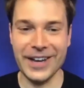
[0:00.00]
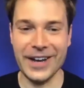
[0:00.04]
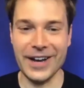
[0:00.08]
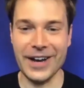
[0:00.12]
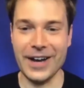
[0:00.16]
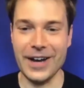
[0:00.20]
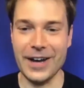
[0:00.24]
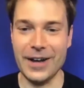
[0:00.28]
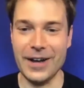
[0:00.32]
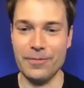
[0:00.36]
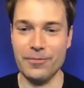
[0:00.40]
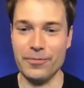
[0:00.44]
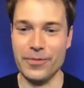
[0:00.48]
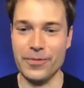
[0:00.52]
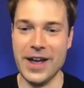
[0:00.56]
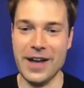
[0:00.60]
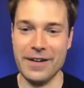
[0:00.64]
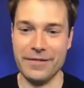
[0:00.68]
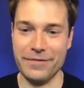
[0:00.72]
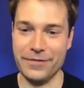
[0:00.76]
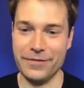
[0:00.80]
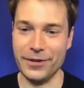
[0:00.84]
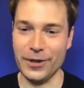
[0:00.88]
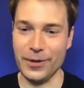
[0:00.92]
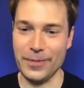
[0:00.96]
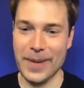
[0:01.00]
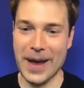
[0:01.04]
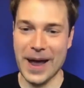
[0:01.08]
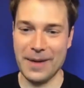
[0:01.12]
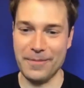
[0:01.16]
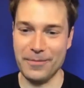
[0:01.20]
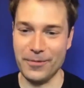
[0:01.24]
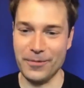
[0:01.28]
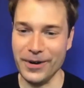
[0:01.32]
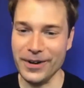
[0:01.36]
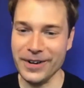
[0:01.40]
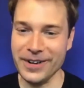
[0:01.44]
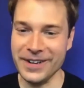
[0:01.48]
Um, we have Phillip
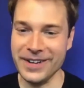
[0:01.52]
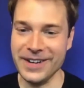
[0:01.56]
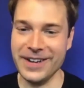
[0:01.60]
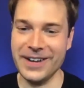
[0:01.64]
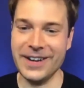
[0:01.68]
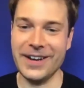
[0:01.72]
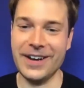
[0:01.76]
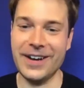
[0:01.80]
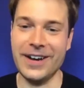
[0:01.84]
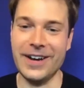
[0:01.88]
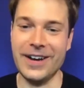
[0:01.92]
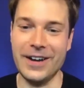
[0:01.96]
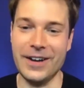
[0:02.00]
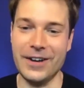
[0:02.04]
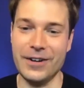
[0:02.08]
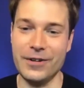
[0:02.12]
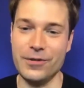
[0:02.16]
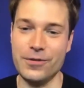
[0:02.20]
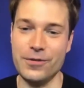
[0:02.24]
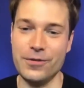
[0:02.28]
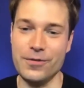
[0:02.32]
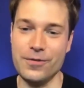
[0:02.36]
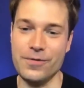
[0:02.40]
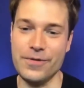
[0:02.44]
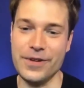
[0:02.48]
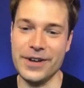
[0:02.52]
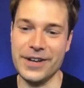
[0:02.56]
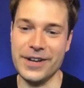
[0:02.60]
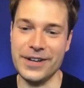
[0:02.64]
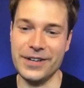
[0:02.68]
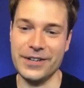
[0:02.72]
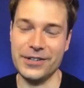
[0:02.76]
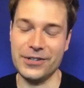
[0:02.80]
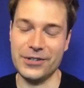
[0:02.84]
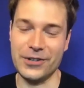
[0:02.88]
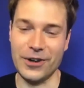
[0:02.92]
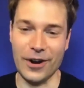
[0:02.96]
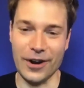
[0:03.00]
Attmore, uh, who
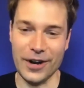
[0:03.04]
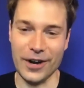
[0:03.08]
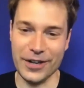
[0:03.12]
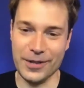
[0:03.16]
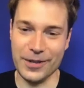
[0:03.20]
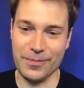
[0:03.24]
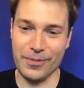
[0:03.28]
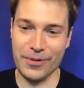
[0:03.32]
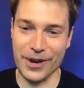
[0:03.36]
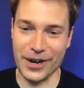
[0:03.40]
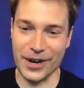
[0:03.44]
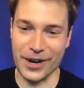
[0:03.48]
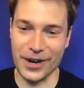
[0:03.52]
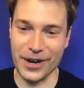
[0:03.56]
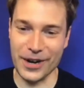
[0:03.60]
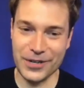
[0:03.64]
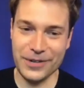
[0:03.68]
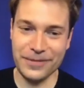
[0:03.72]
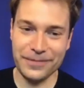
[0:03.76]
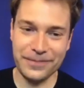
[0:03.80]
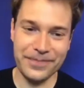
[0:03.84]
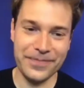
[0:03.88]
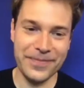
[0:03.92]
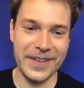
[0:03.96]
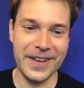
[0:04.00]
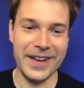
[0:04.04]
is starring in the production,